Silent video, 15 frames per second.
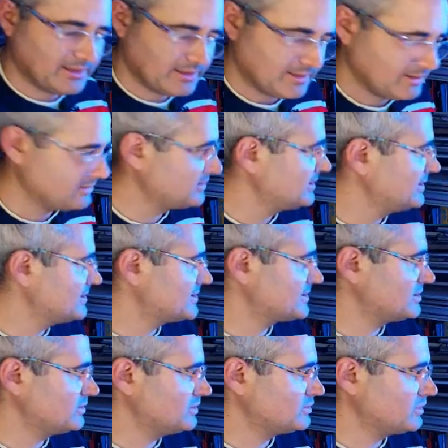this
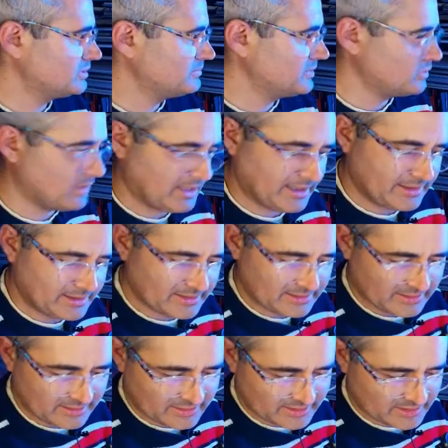so it won't be white,
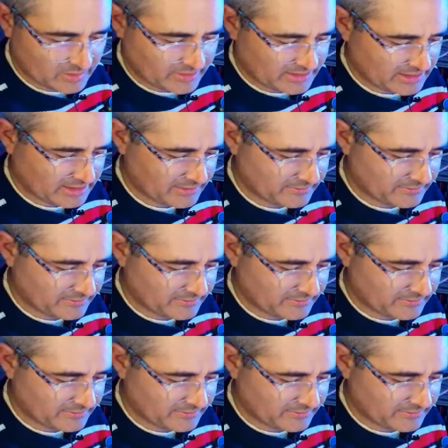so we can have